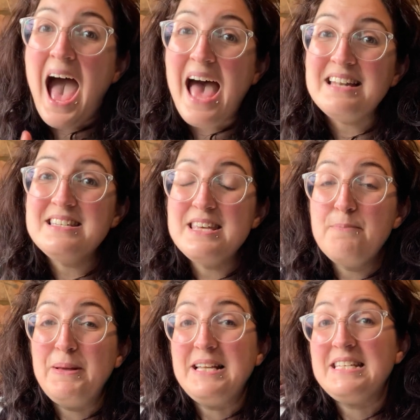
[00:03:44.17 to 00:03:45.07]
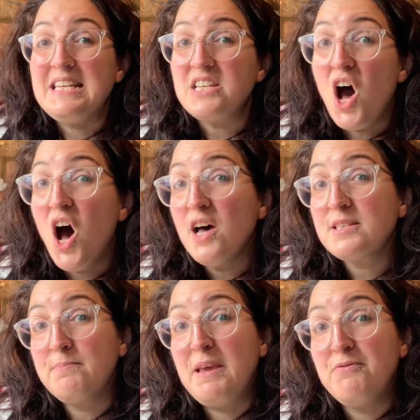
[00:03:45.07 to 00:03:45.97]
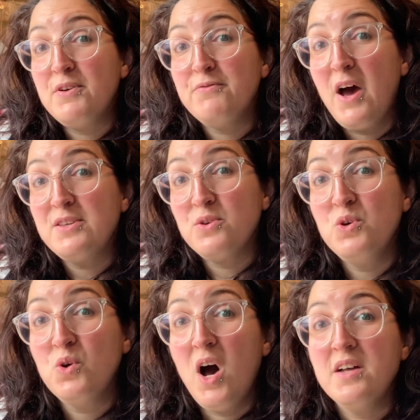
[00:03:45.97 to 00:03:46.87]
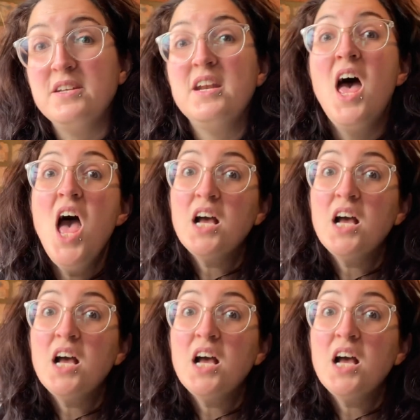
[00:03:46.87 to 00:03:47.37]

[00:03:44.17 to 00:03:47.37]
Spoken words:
and the ability to ask me for advice on your garden,